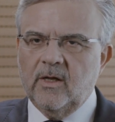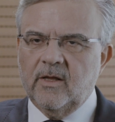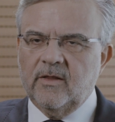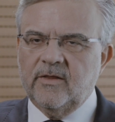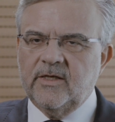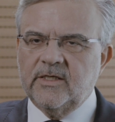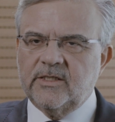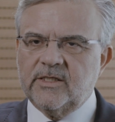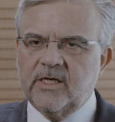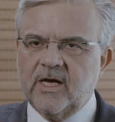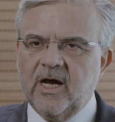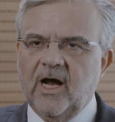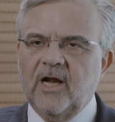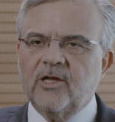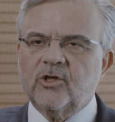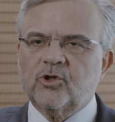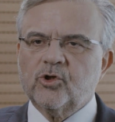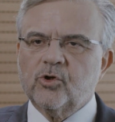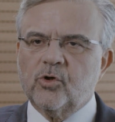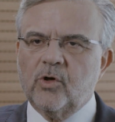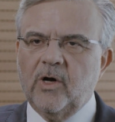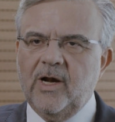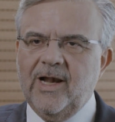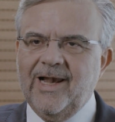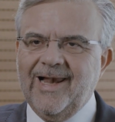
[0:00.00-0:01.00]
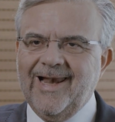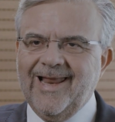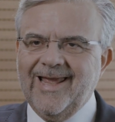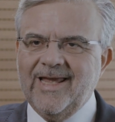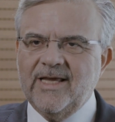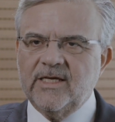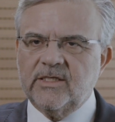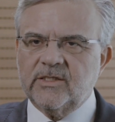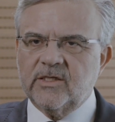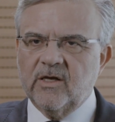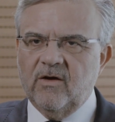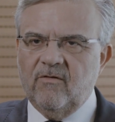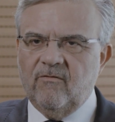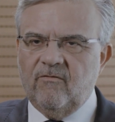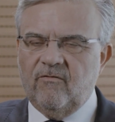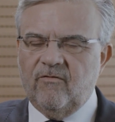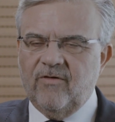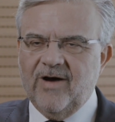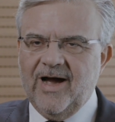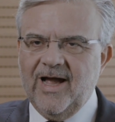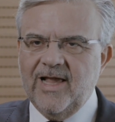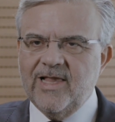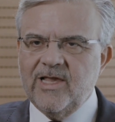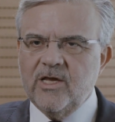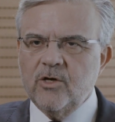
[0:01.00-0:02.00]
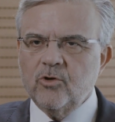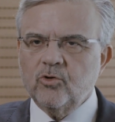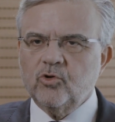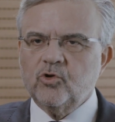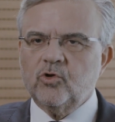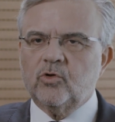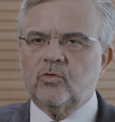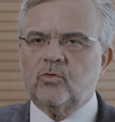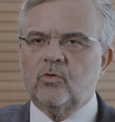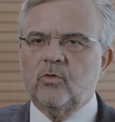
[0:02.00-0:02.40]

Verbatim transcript: This culture links values